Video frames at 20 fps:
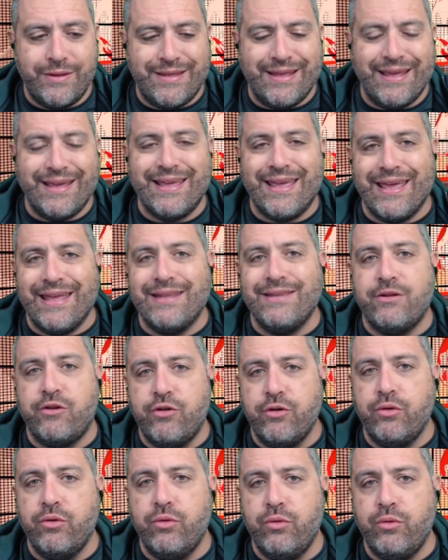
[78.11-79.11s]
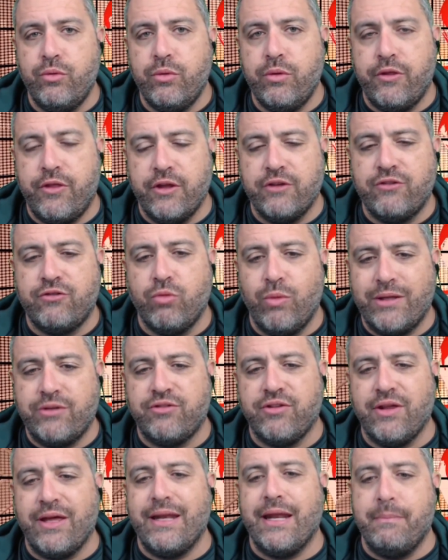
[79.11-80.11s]
dig into this week's
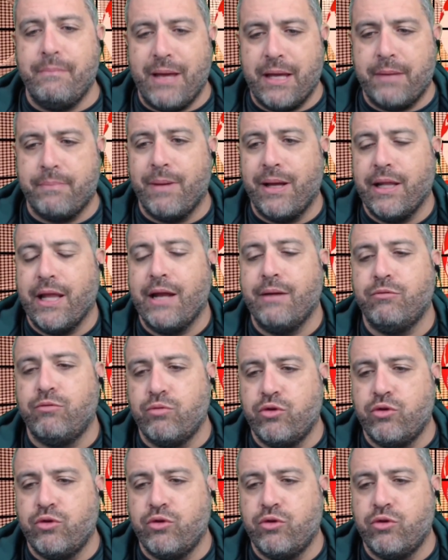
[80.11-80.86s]
slate and make my lineups,